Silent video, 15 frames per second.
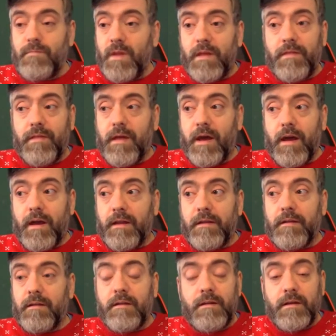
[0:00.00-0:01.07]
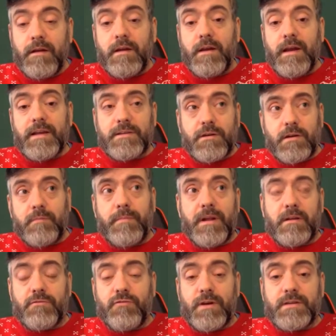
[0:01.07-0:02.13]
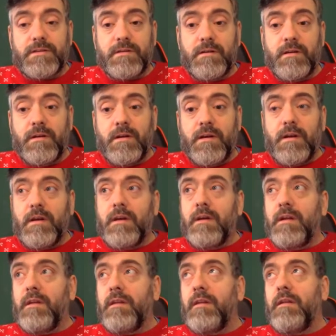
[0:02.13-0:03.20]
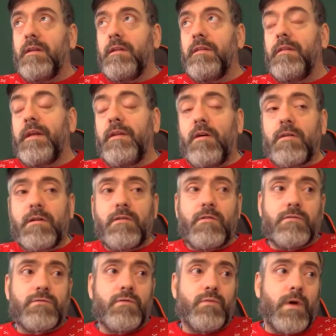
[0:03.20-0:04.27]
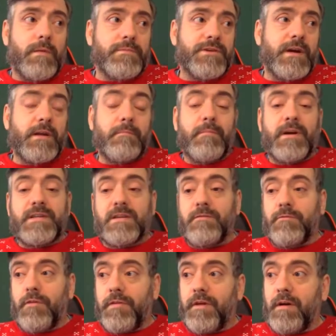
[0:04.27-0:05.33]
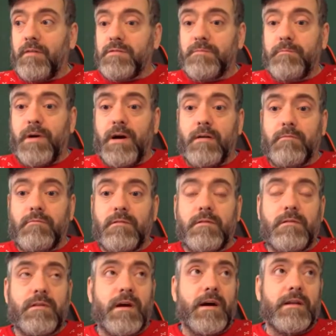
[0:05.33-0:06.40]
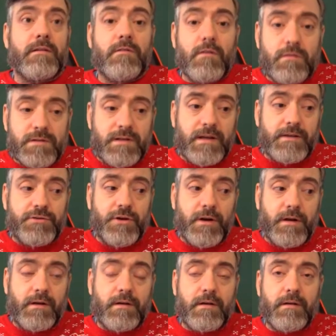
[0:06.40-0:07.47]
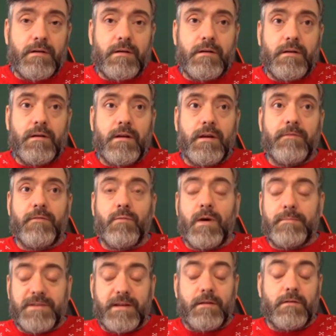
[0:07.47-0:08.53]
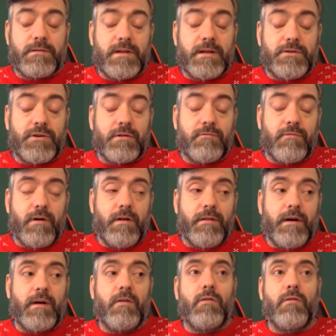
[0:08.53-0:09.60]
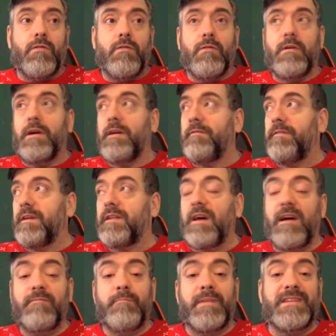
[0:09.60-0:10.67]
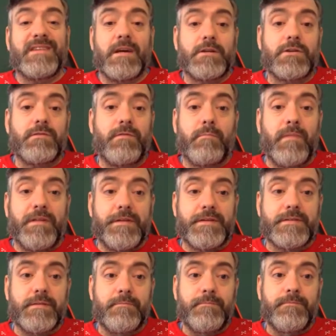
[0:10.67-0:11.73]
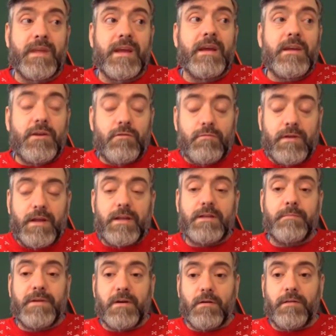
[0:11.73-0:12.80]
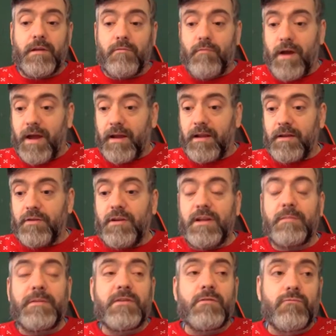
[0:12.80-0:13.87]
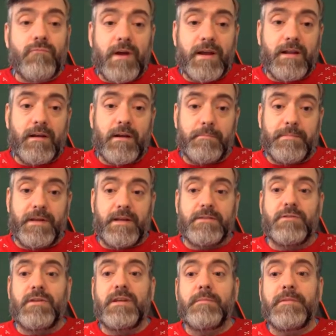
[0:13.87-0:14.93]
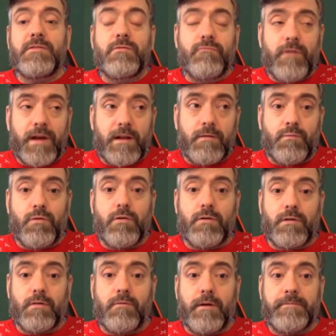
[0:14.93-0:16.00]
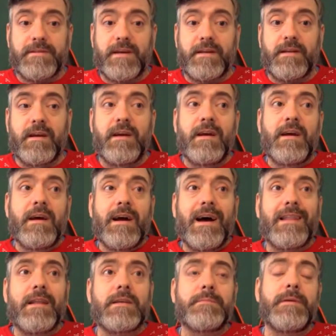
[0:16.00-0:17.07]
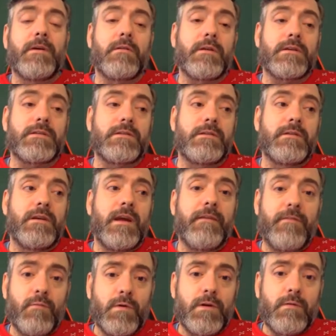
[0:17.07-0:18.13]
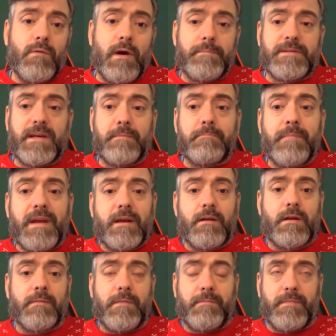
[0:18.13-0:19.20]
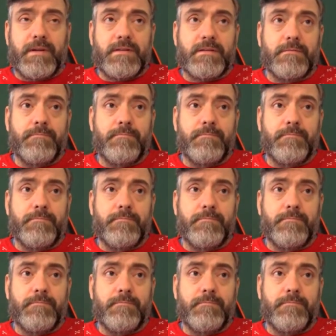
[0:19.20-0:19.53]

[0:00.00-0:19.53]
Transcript: then it's going to build trust. They're not going to go to a website and buy something for £1,000 that looks like junk, if the website looks like junk rather, or if it haven't been touched for months. You need to be on there regular. You need to be doing regular updates. You need to be doing regular work on the website. And let's be honest, if you want a website, make it a commitment.